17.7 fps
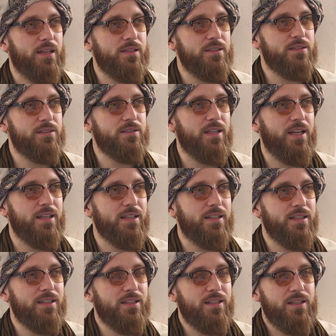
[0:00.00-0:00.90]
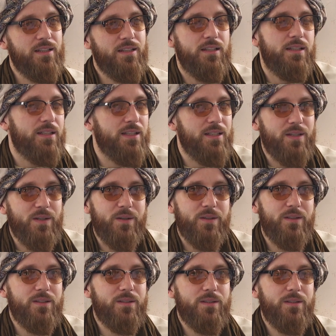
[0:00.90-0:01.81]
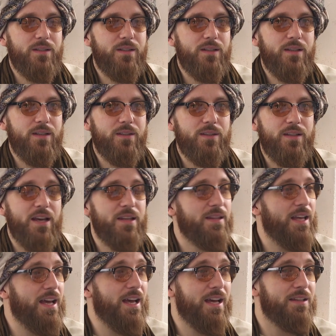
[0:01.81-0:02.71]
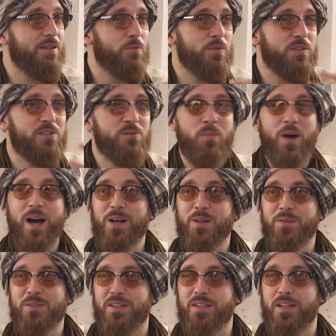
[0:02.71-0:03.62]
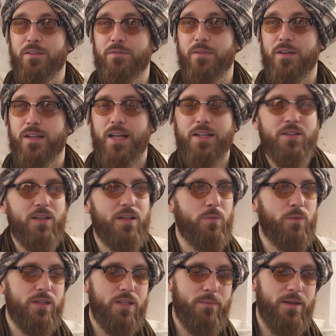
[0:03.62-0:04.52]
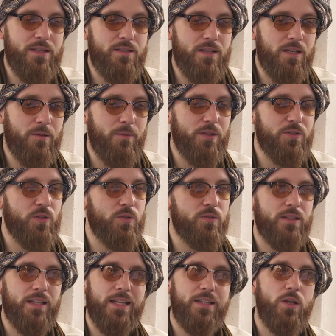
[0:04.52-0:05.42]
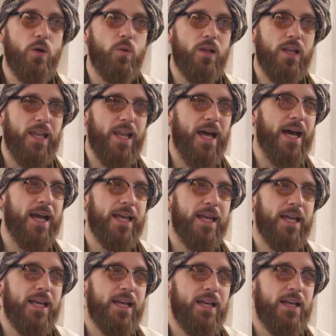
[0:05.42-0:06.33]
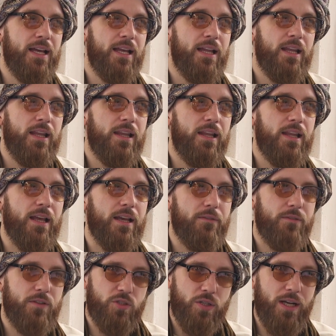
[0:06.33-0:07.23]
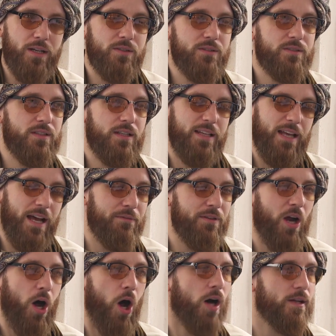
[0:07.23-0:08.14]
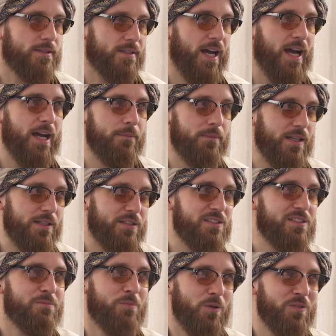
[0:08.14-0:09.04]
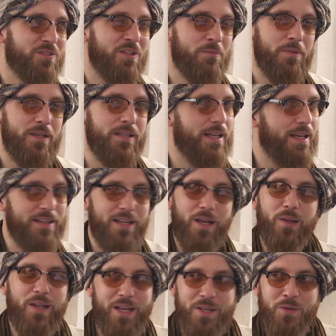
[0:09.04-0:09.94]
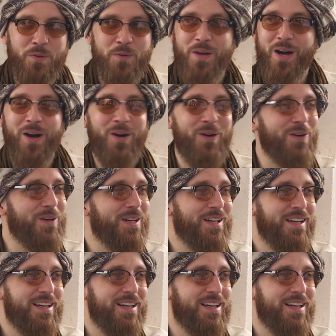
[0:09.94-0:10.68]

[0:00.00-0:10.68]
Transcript: and this is like, they're there and with smiles on their face. And the amazing thing about children, they don't lie. Like if they're having a hard time, they're just supposed to be there, they'll let you know.